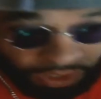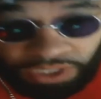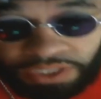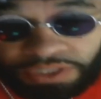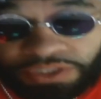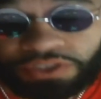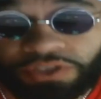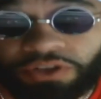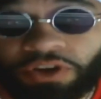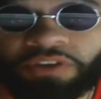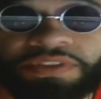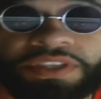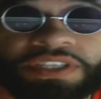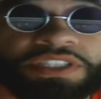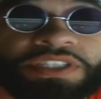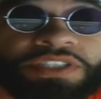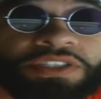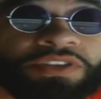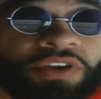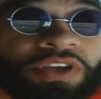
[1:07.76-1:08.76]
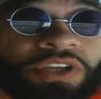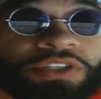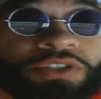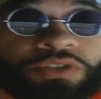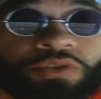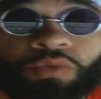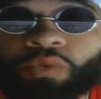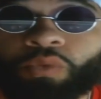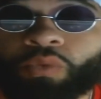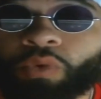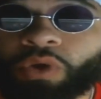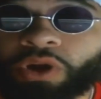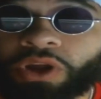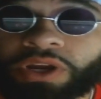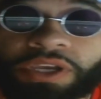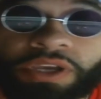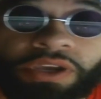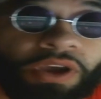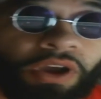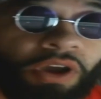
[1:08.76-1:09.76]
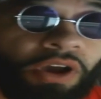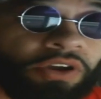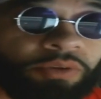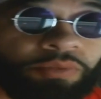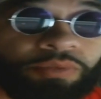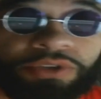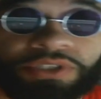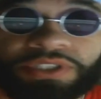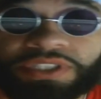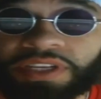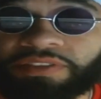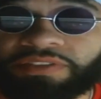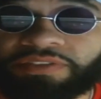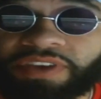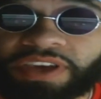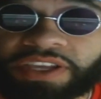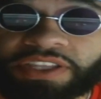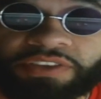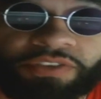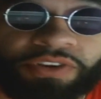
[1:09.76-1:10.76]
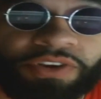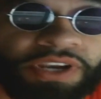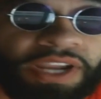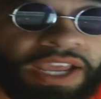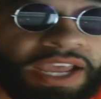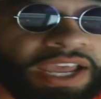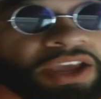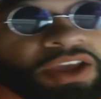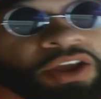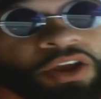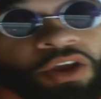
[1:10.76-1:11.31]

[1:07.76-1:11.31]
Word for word: to know if this is going to work 100% effective or not,